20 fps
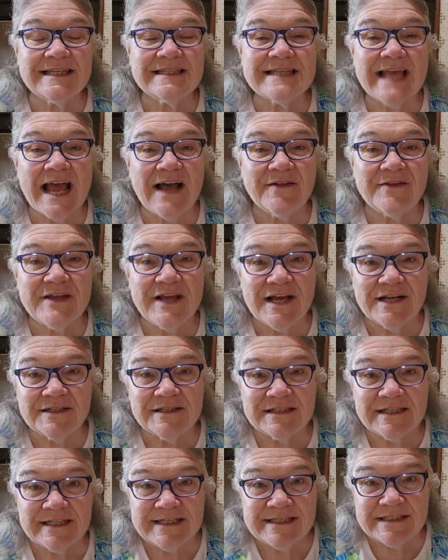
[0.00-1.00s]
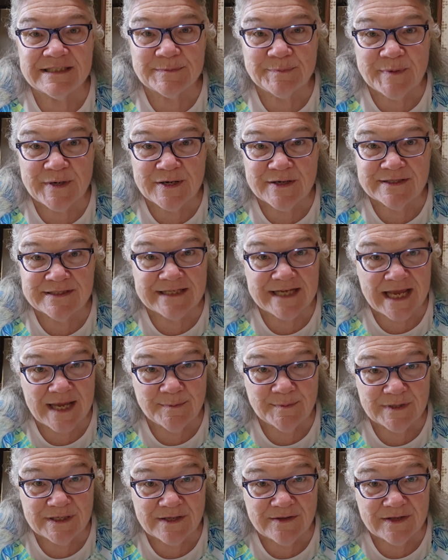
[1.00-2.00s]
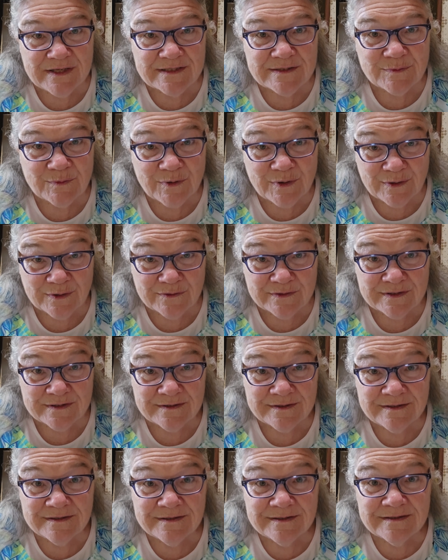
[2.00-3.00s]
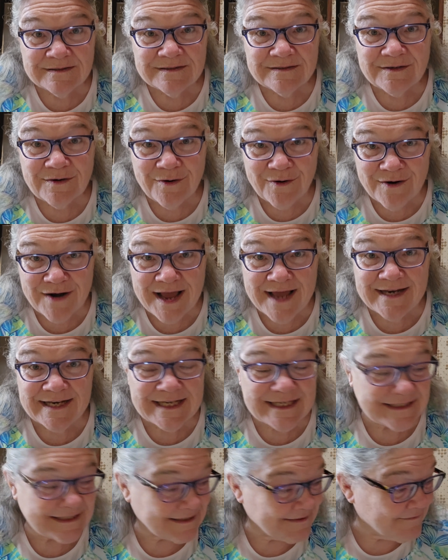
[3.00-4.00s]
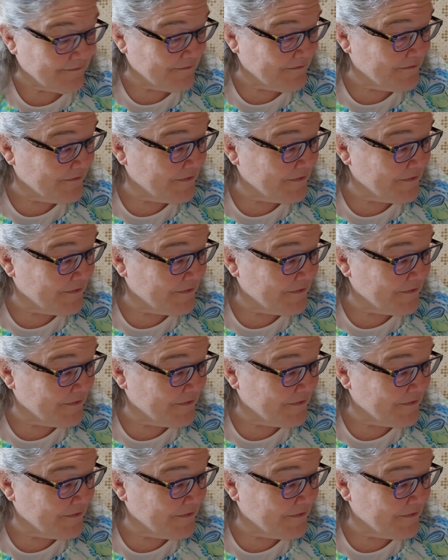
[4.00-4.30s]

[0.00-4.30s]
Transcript: is how the unclean spirits came into this world. All right, listen.